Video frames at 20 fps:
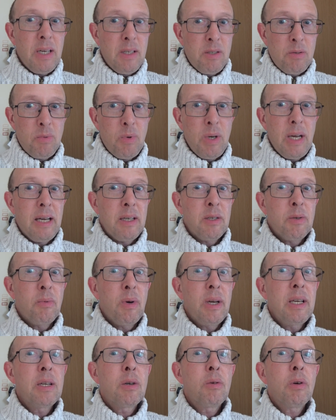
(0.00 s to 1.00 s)
Yes, we had to
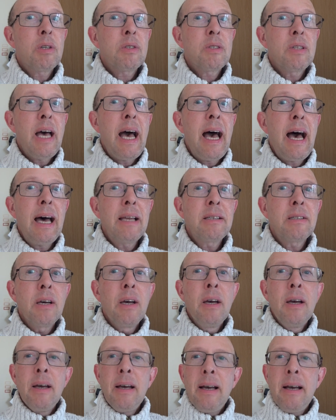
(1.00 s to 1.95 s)
wade across that.